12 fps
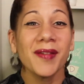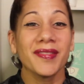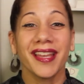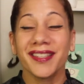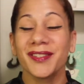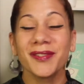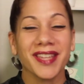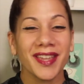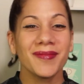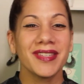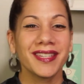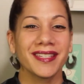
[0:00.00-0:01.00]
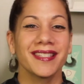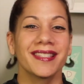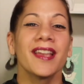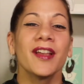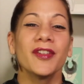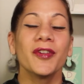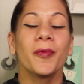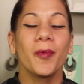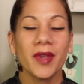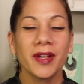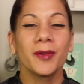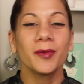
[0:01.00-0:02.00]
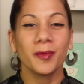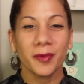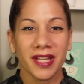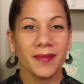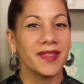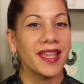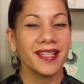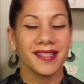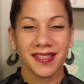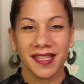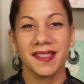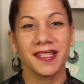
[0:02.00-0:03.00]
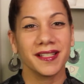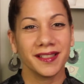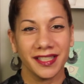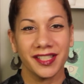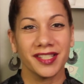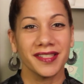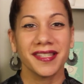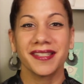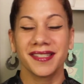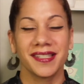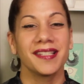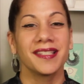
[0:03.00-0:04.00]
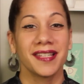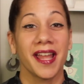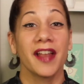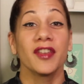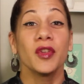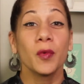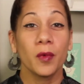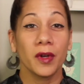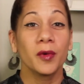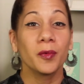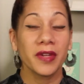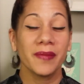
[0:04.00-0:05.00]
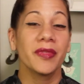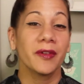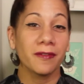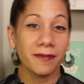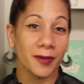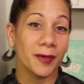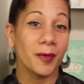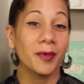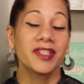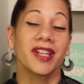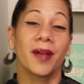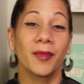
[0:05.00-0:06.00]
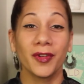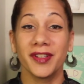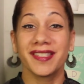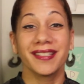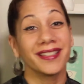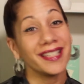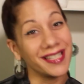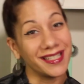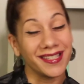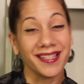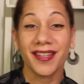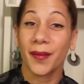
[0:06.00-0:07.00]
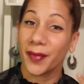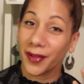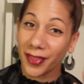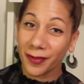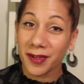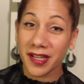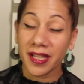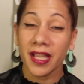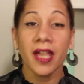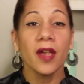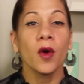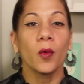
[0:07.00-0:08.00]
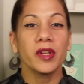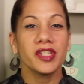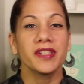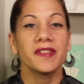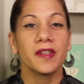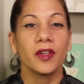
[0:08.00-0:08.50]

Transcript: That's okay, because you will reap, like it says in Galatians 6:9, you will reap the fruit, which I'm going to lead into number 3, which is